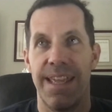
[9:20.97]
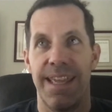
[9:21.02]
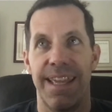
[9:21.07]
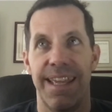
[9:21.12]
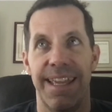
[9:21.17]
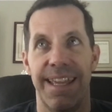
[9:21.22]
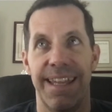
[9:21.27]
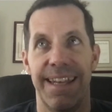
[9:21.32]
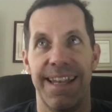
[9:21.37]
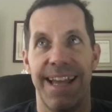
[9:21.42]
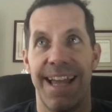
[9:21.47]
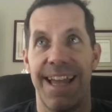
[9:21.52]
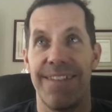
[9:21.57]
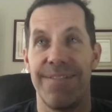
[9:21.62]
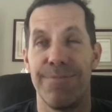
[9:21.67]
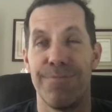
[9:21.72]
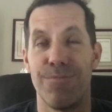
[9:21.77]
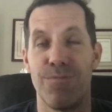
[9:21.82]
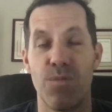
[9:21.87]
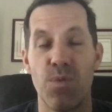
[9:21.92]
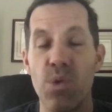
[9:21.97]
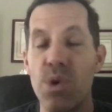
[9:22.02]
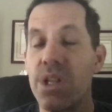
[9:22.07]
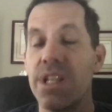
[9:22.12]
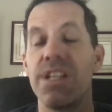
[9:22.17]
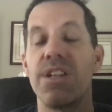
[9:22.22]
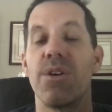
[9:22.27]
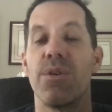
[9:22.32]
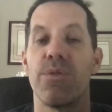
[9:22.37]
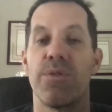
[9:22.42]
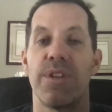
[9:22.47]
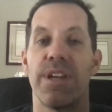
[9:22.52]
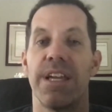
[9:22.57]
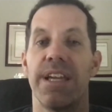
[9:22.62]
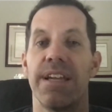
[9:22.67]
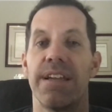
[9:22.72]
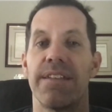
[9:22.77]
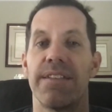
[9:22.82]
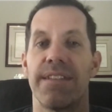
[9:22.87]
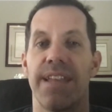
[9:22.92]
And I really don't
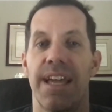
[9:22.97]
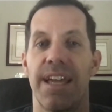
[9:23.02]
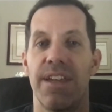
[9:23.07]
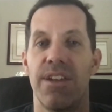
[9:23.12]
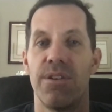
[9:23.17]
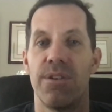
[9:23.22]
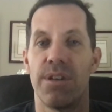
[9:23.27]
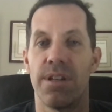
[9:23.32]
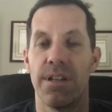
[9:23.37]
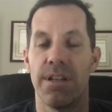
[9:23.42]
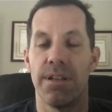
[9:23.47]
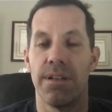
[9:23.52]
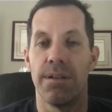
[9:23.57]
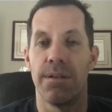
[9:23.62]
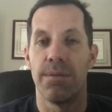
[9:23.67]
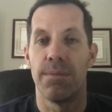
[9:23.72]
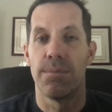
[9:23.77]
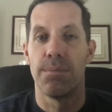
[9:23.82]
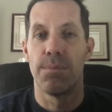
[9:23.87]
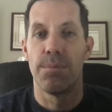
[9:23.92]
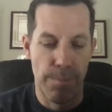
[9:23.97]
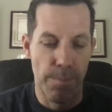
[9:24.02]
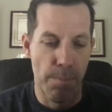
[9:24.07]
think that you can